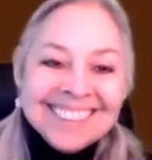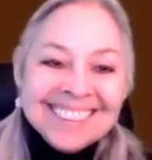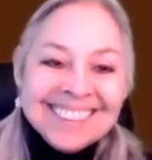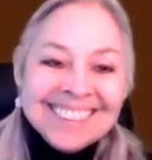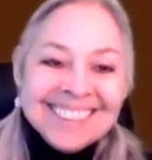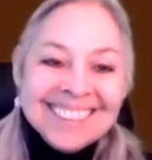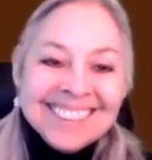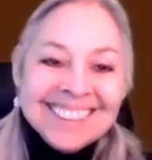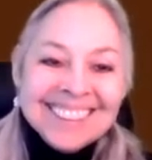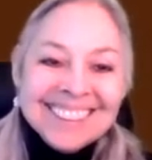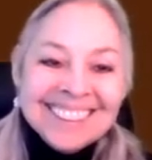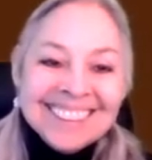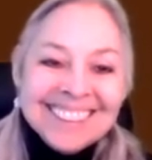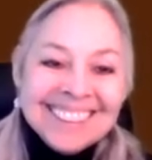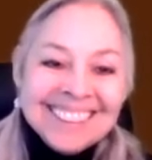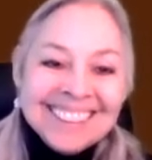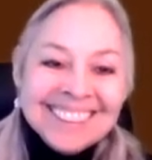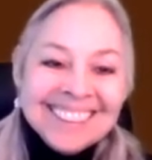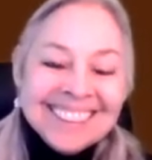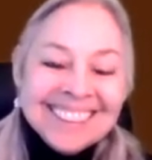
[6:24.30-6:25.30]

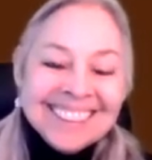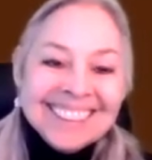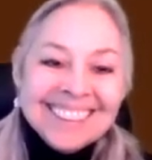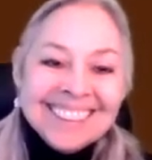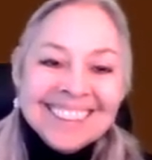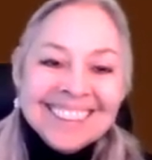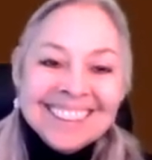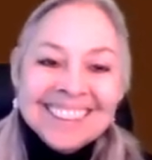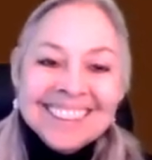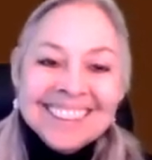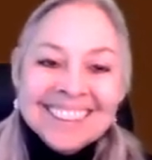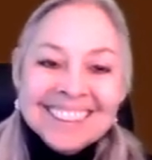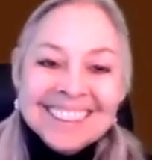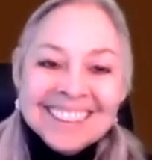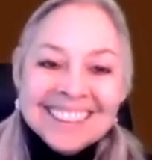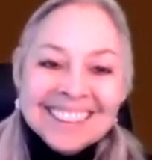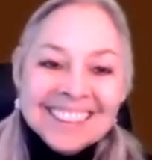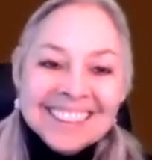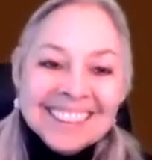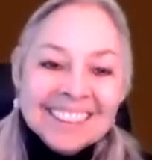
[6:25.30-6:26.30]

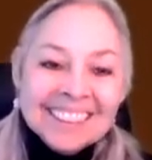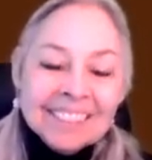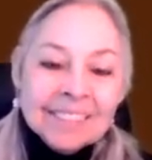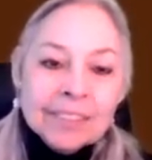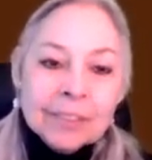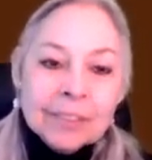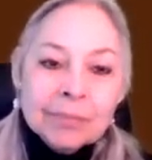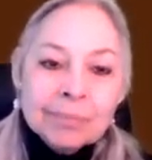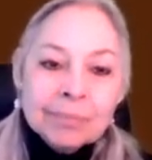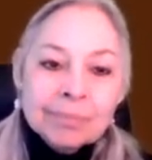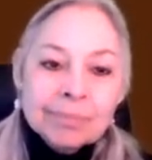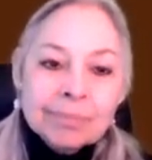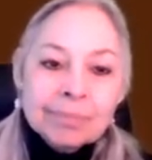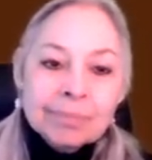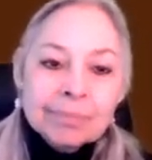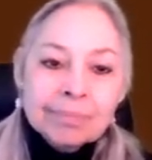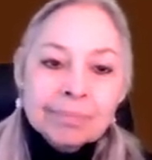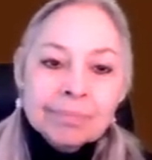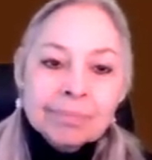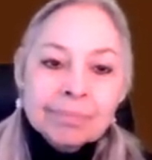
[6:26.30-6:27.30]

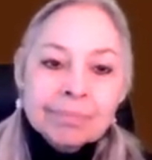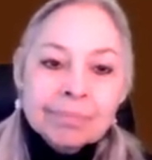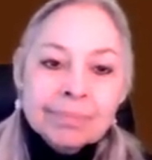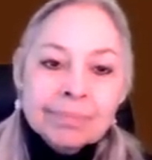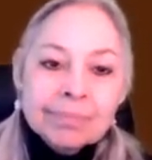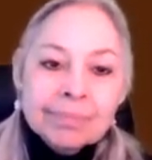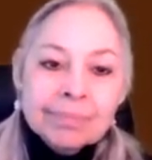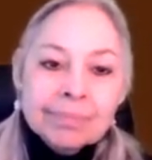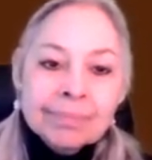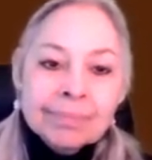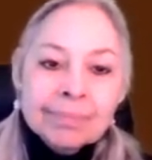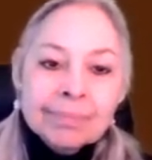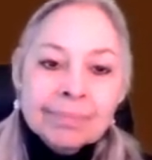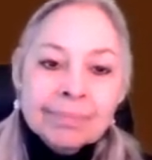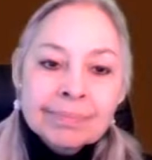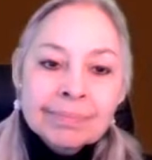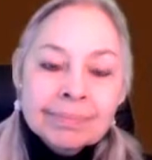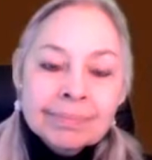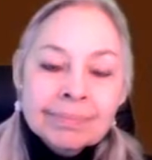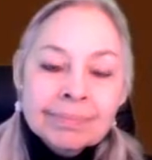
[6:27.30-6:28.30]

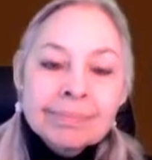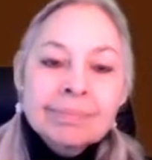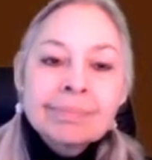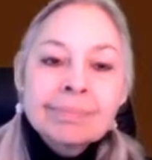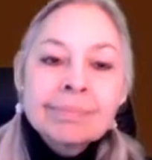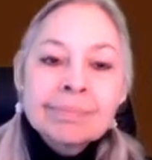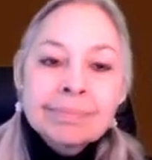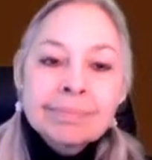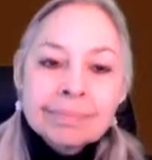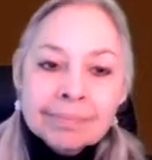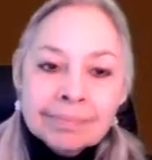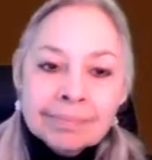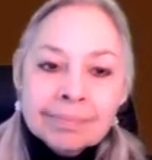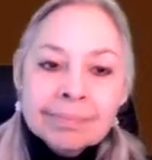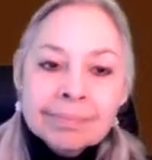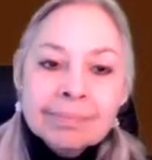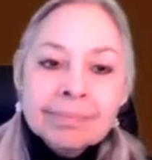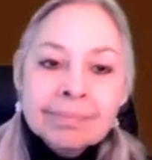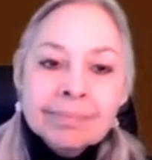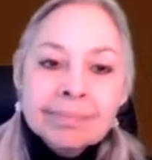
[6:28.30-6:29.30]

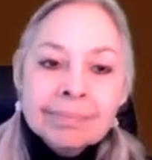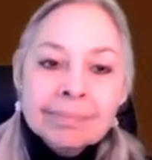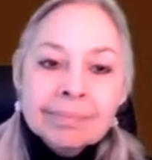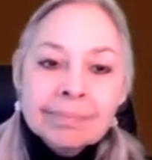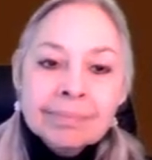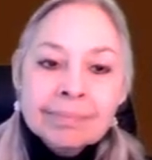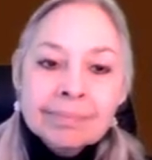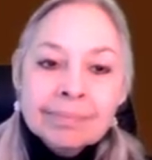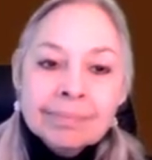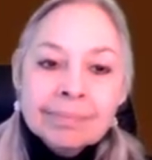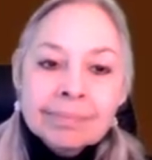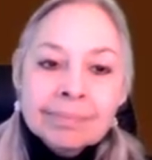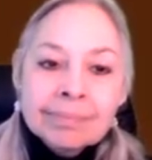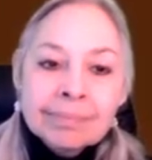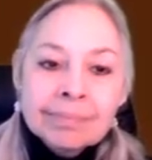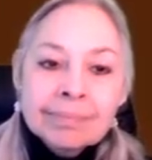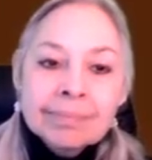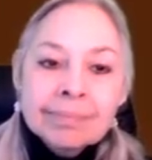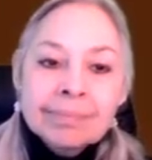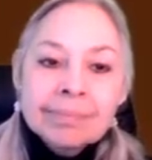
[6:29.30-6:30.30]

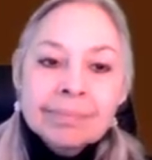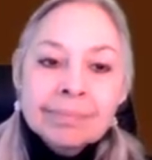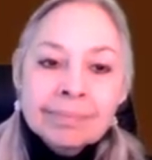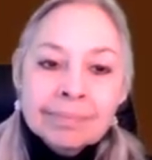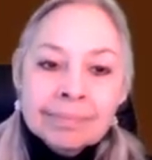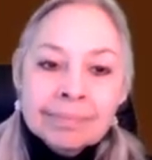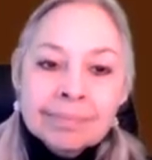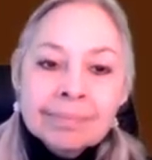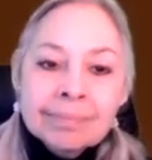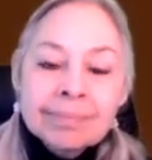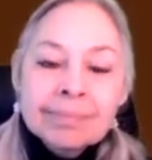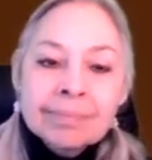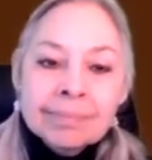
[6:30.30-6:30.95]
(not speaking)